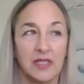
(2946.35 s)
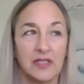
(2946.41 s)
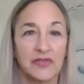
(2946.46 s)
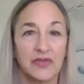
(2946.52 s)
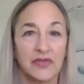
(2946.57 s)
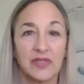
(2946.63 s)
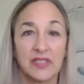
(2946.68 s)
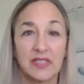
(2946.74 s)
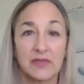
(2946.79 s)

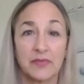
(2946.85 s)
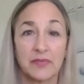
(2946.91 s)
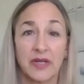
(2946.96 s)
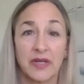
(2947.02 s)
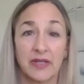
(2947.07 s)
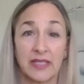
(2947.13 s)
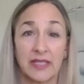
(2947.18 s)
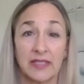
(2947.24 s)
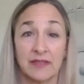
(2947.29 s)
So this is what
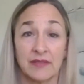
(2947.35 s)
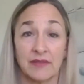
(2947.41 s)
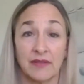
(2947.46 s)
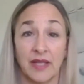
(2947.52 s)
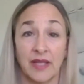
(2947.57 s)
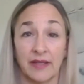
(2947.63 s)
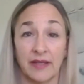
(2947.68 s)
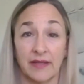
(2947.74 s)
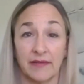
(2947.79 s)
our kids are
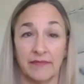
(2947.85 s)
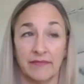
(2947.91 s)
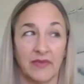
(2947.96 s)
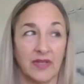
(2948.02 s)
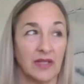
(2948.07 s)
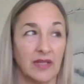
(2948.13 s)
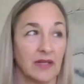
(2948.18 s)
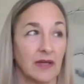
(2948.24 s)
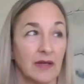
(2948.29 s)
like.
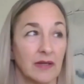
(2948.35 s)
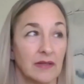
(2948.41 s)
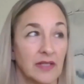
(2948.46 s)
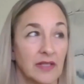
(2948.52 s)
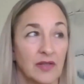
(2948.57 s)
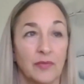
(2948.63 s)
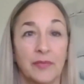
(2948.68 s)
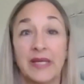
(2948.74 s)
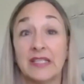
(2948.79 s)

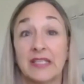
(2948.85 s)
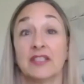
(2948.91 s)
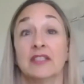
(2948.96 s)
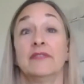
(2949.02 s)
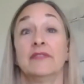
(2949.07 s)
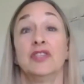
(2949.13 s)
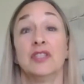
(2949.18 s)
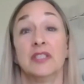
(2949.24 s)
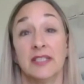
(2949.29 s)
You know, imagine
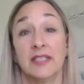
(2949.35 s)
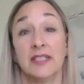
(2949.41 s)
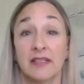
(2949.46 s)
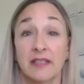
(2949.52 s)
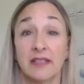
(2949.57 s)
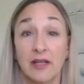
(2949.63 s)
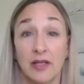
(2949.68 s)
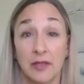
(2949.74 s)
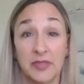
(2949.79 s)
if you didn't
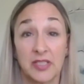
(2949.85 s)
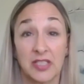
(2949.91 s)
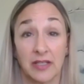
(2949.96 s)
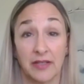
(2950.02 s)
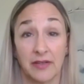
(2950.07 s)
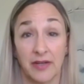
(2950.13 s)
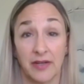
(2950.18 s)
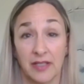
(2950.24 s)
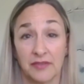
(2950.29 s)
take the garbage out
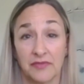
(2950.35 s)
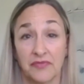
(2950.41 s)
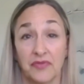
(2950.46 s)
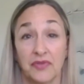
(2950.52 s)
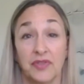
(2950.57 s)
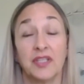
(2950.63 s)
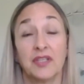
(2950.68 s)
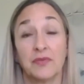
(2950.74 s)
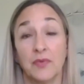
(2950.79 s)
of your house
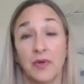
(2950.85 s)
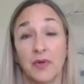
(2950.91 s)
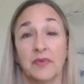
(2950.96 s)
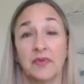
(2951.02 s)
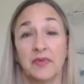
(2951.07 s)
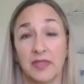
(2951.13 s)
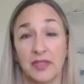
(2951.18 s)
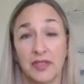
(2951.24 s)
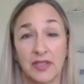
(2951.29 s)
for a year, what
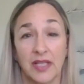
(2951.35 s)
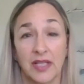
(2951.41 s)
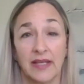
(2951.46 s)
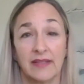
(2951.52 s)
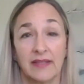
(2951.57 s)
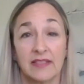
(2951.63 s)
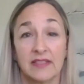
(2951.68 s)
would it look like?